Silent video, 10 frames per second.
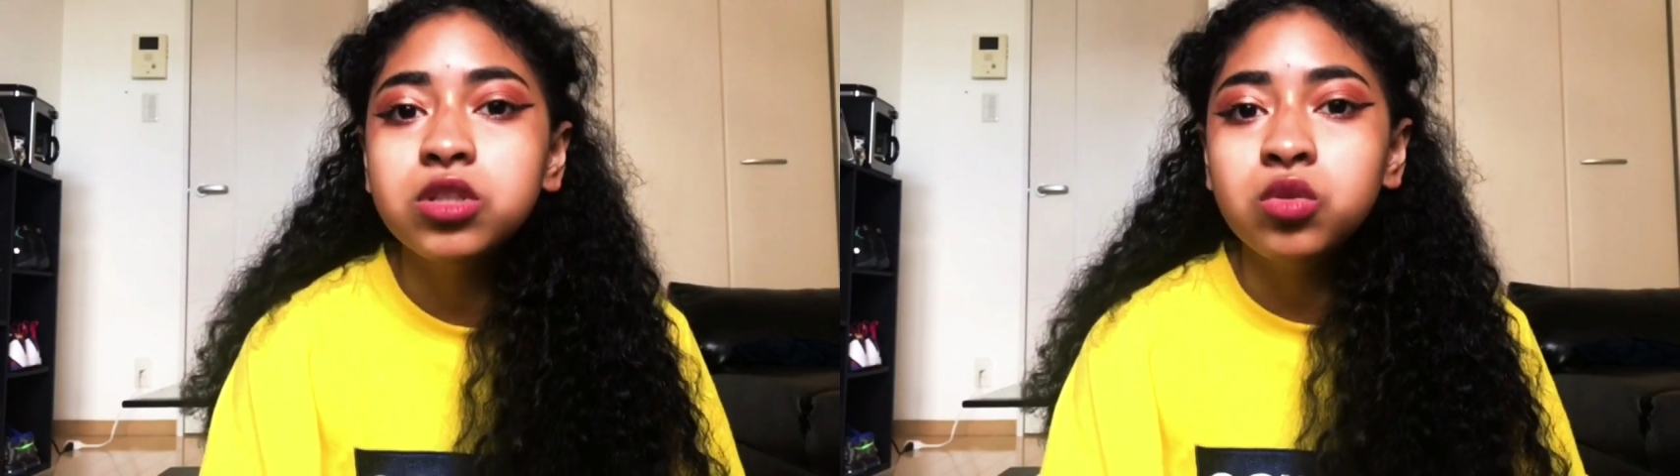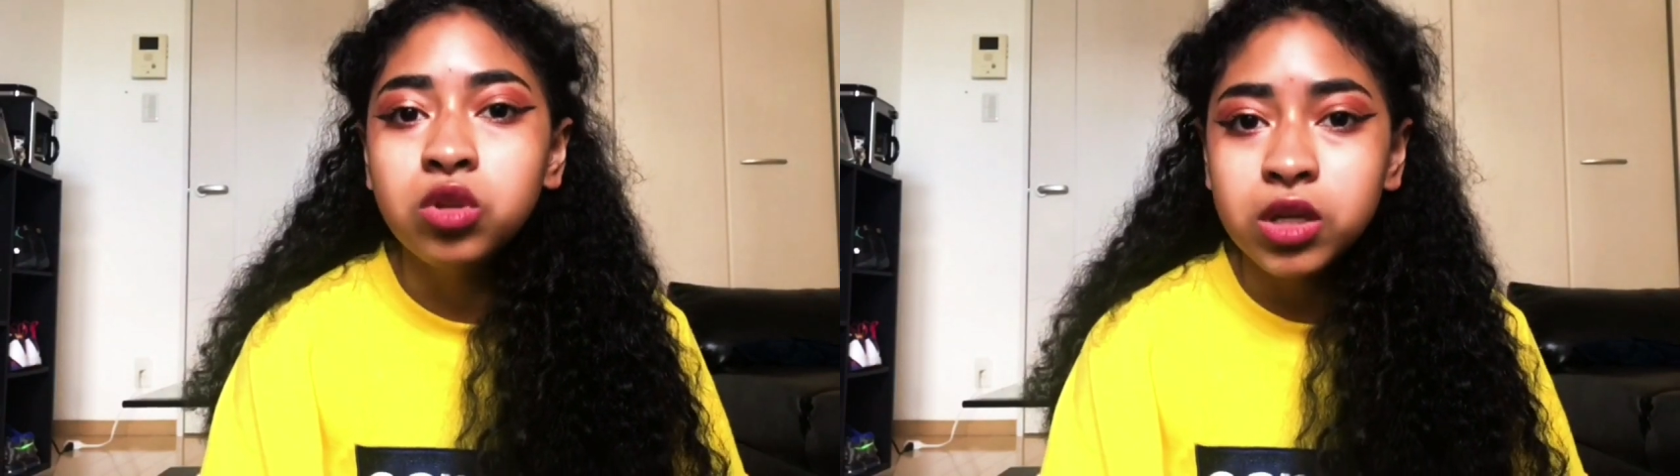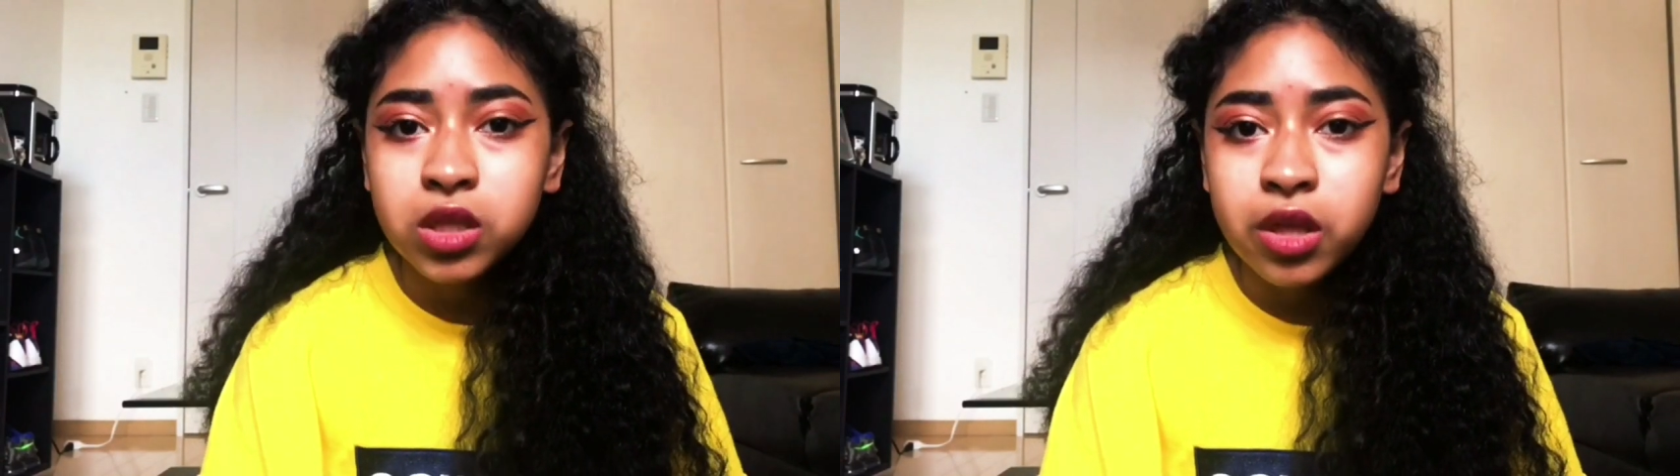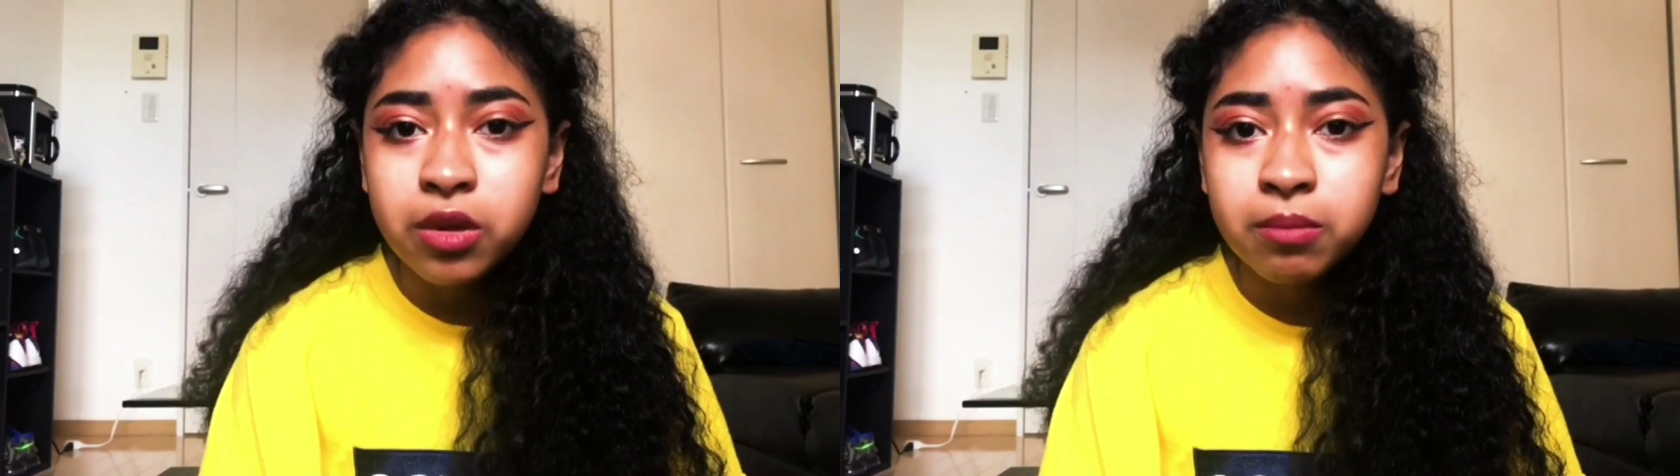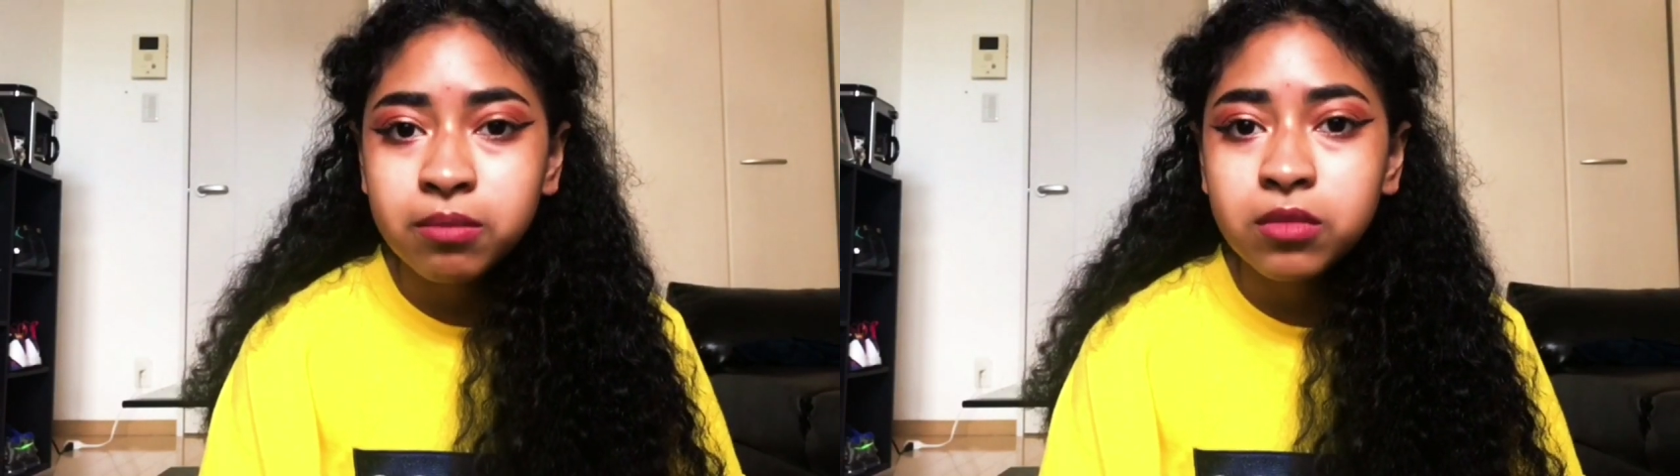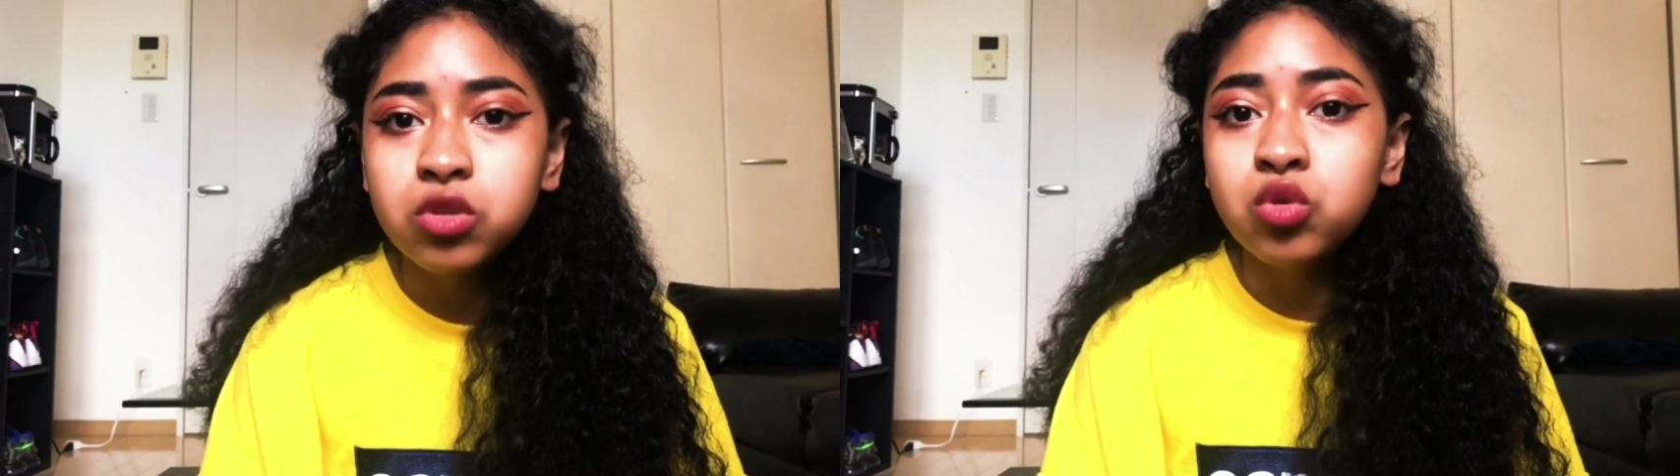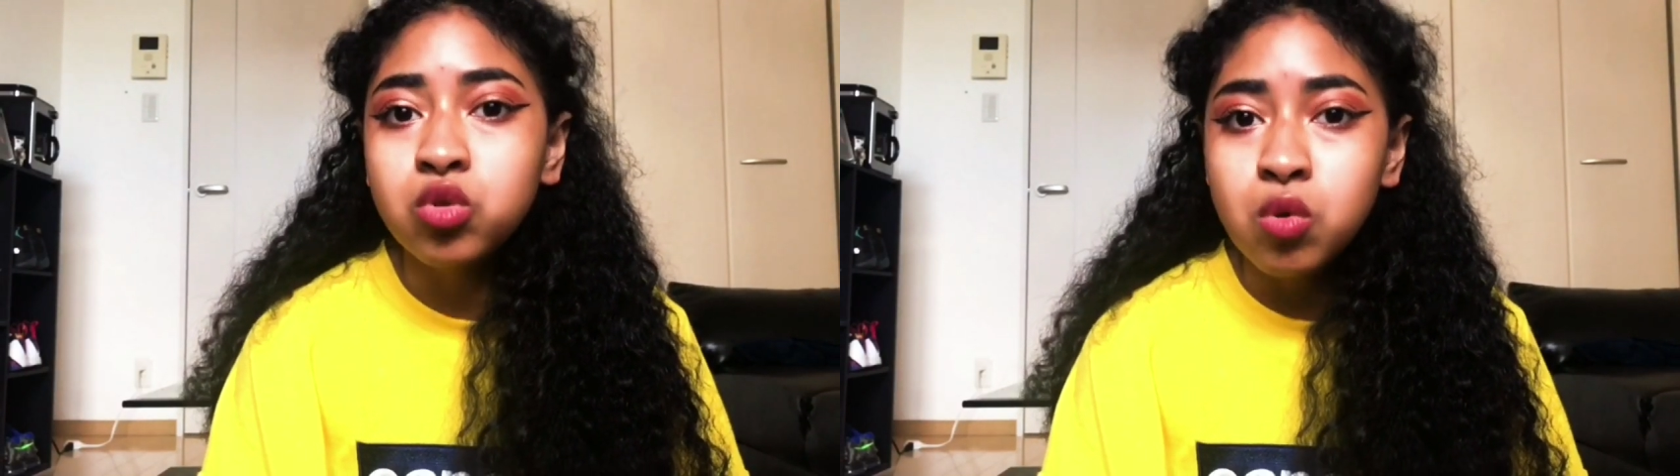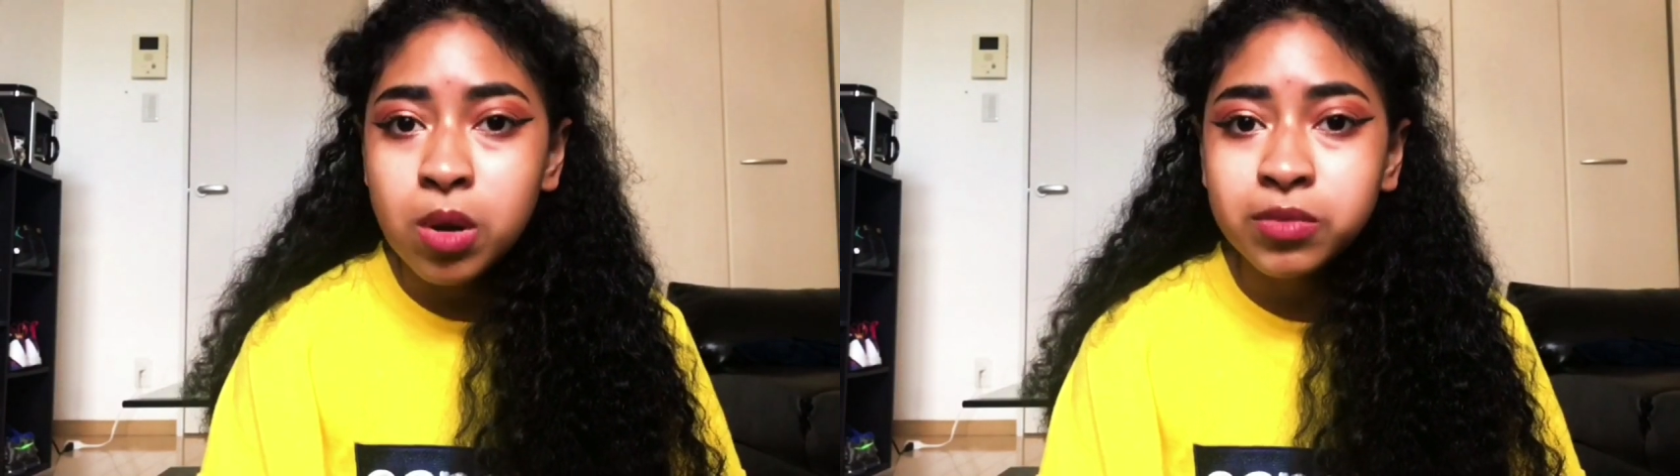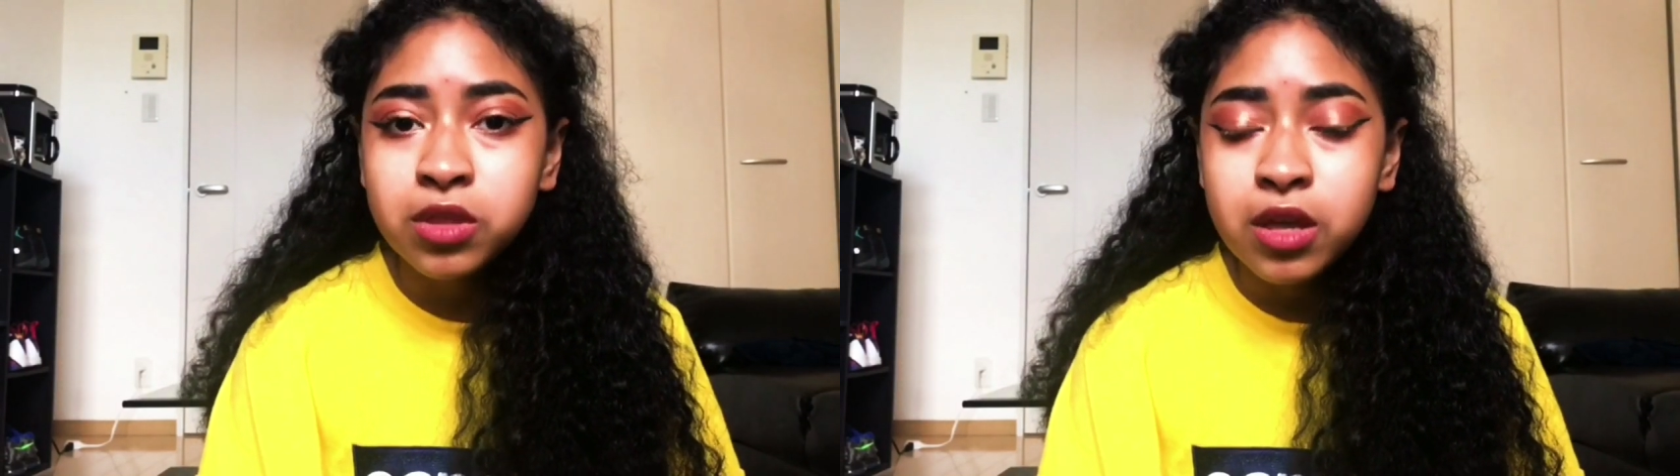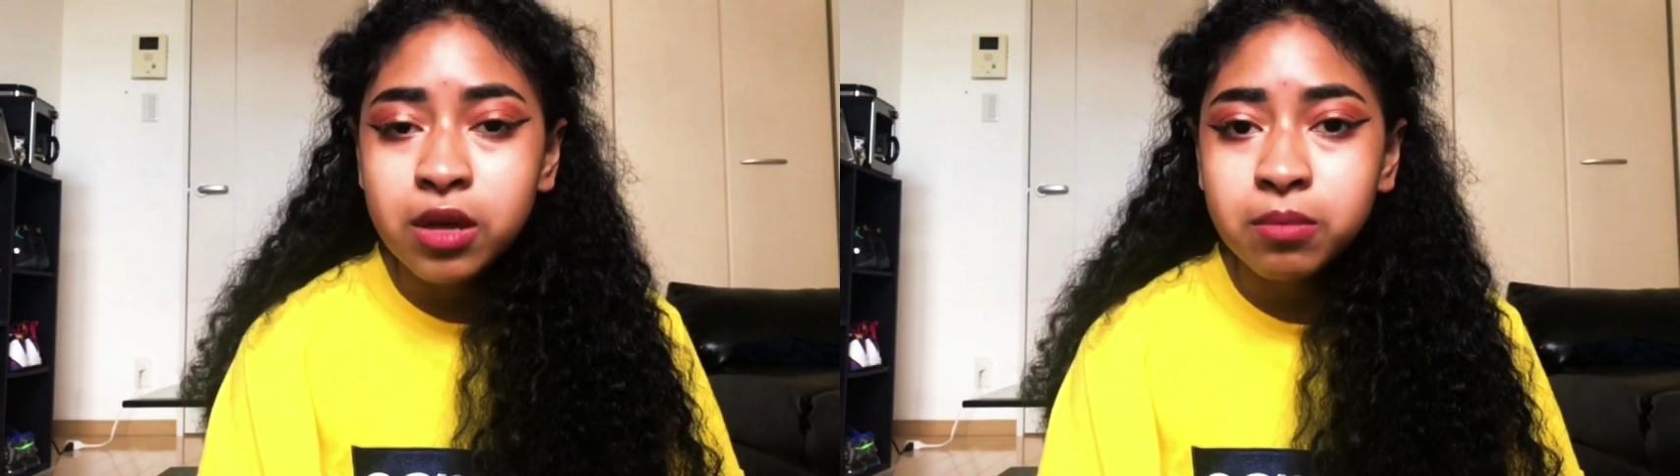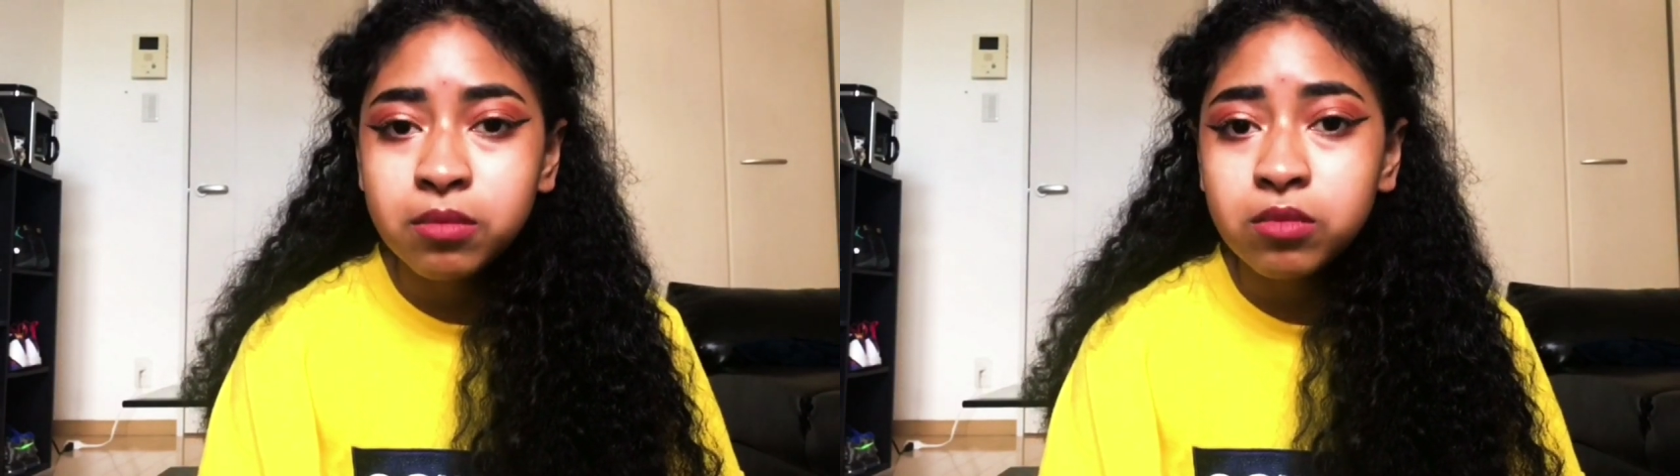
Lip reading: you look at them, you go up to them,